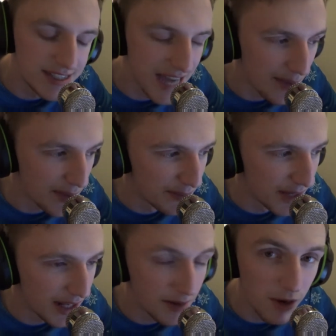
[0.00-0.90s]
Damn it,
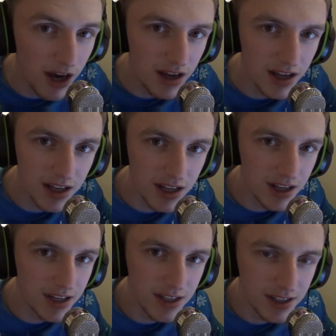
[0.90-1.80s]
man. What?
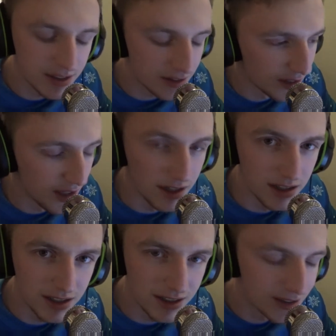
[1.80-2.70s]

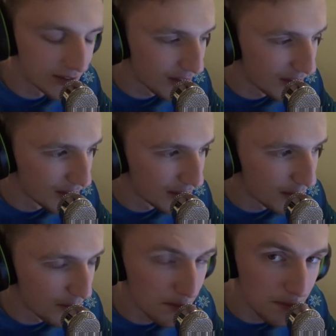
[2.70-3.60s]
Ugh.
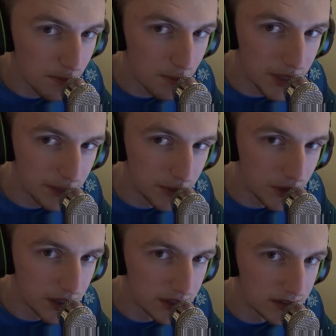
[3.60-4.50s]
People
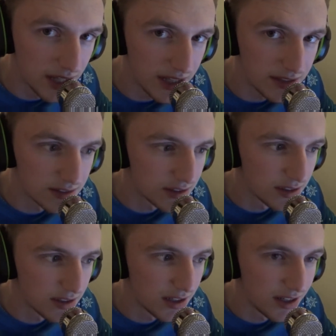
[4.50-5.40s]
these days.
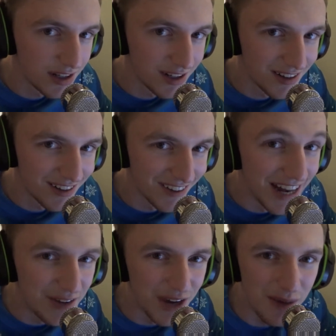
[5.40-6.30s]

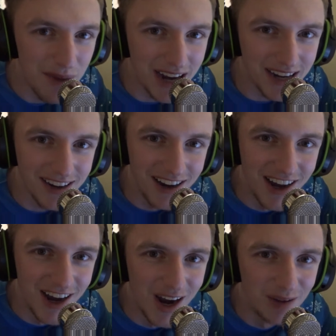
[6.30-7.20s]
Anyway, I'm back. Uh,
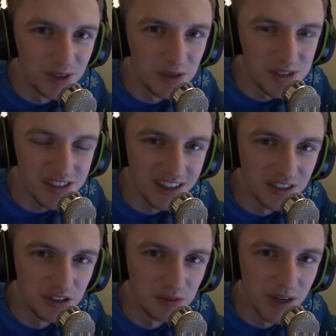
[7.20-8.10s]
I'm going to be starting
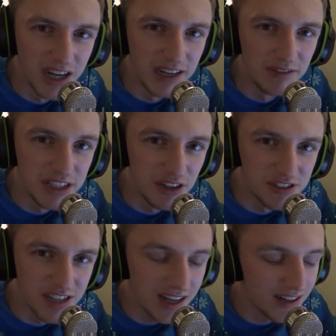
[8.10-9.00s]
doing my
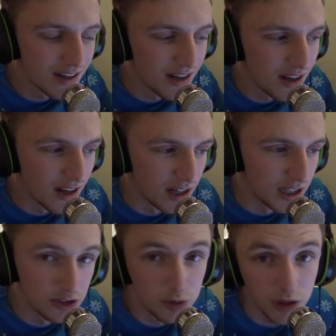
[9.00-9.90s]
videos again. Uh,
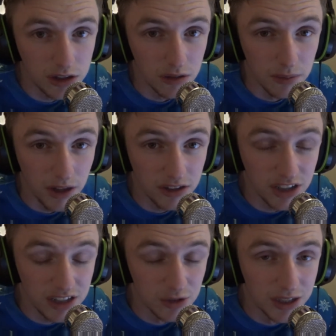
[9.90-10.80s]
I just wanted to
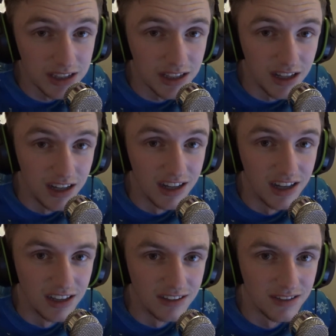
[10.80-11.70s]
apologise, really.
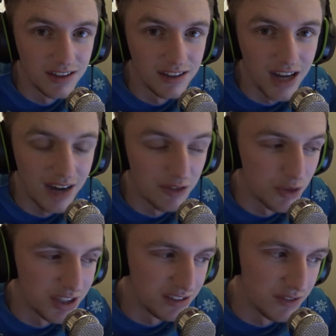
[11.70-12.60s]
Uh, I haven't
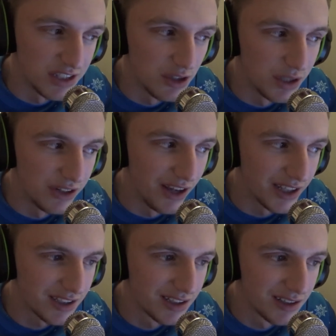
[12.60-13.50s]
released a video in
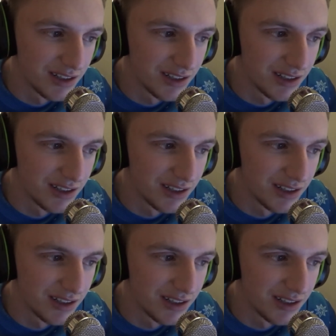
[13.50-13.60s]
like...